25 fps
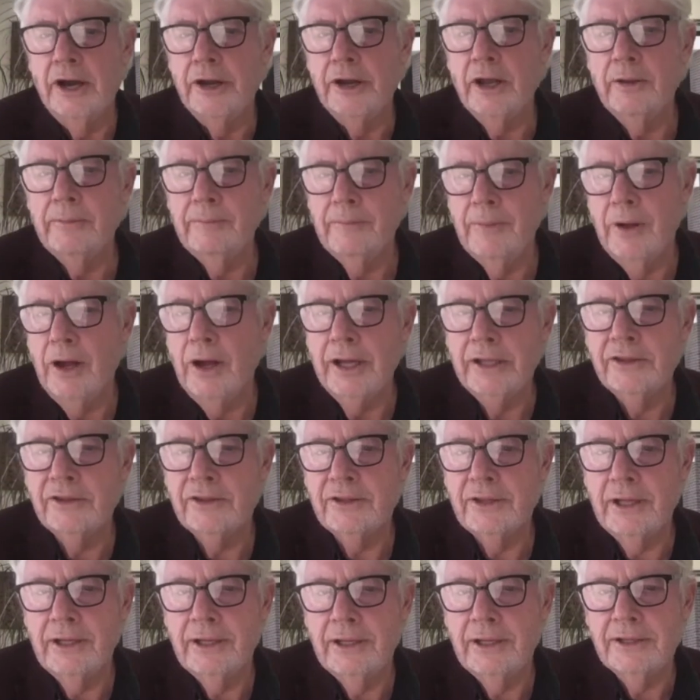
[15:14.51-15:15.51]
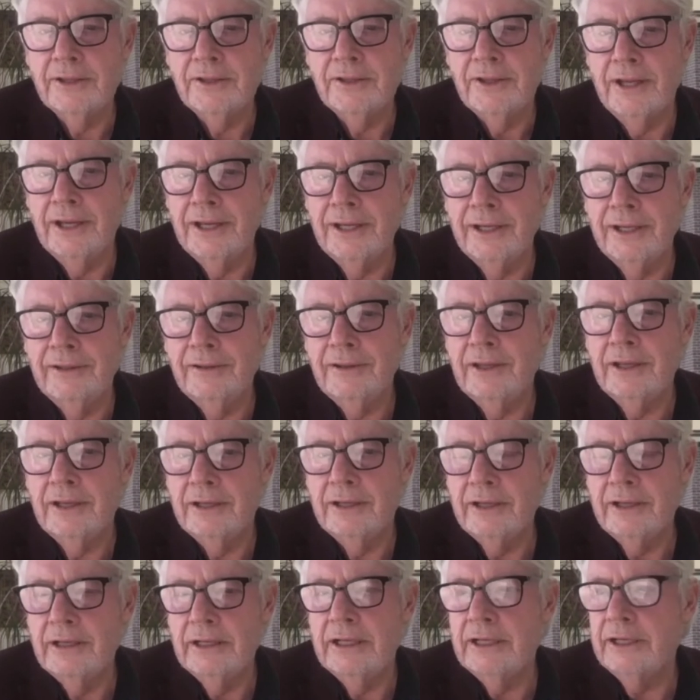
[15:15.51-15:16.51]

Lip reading: don't mind saying that